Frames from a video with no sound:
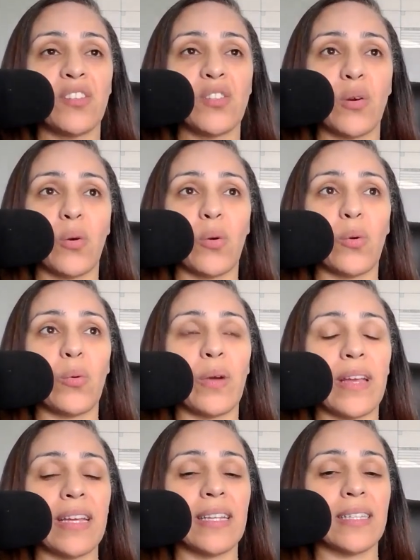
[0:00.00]

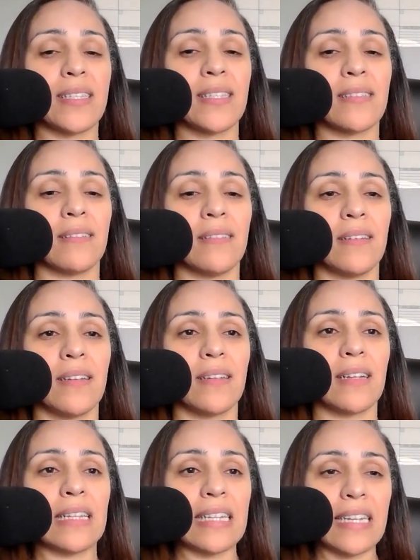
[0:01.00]
So it's
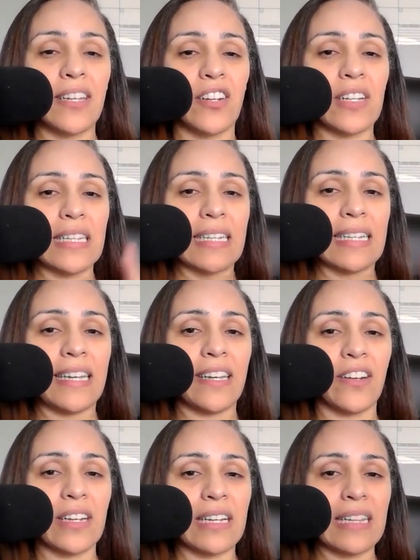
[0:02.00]
click here, click
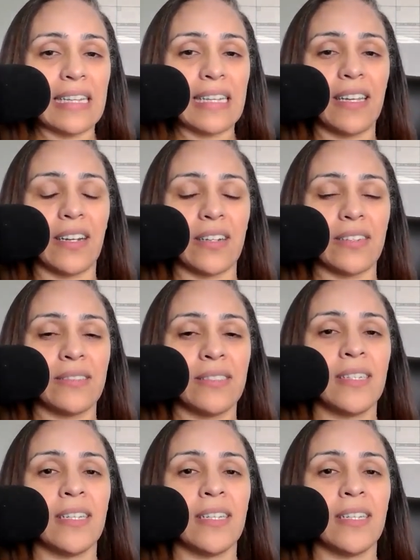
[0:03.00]
here, click here.